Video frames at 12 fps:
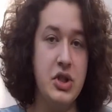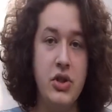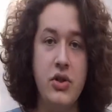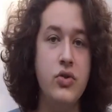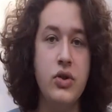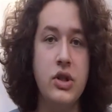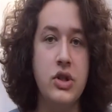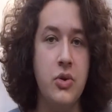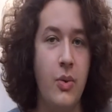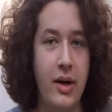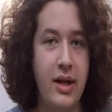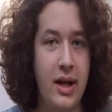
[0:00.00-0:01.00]

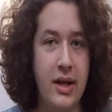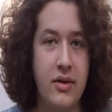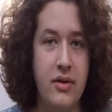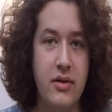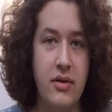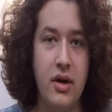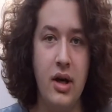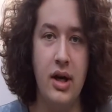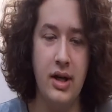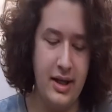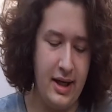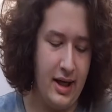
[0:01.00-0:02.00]

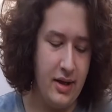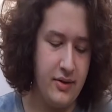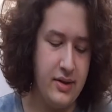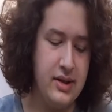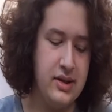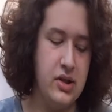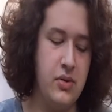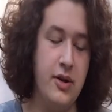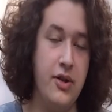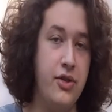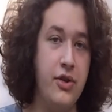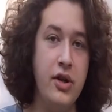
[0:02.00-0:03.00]
228 calories
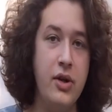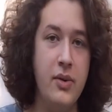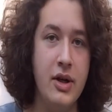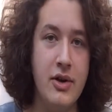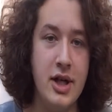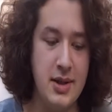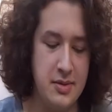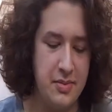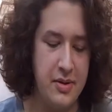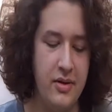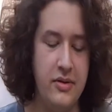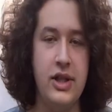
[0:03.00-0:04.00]
with 31 grams
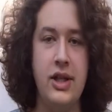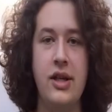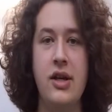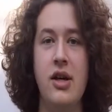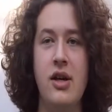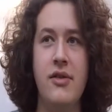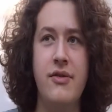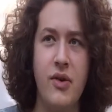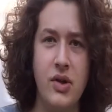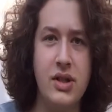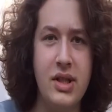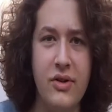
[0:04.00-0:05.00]
of protein,
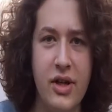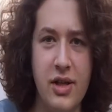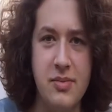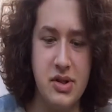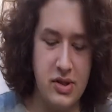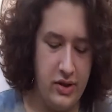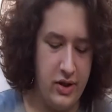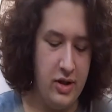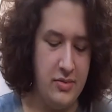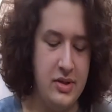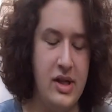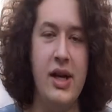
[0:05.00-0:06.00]
14 grams of
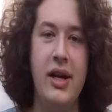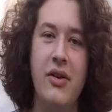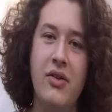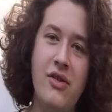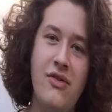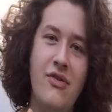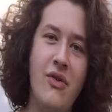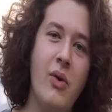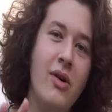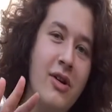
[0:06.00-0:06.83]
carbs, and only 4